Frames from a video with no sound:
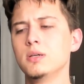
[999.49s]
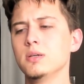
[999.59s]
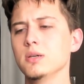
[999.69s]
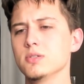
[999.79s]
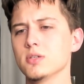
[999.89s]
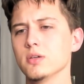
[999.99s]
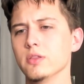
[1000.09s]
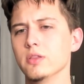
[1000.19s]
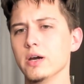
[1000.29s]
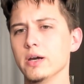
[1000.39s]
He said
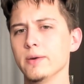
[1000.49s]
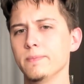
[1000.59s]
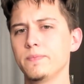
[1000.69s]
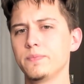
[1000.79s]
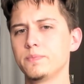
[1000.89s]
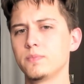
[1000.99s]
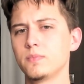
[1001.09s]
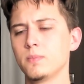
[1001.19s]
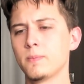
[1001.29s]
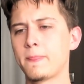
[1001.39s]
that
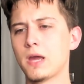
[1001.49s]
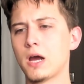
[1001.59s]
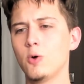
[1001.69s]
how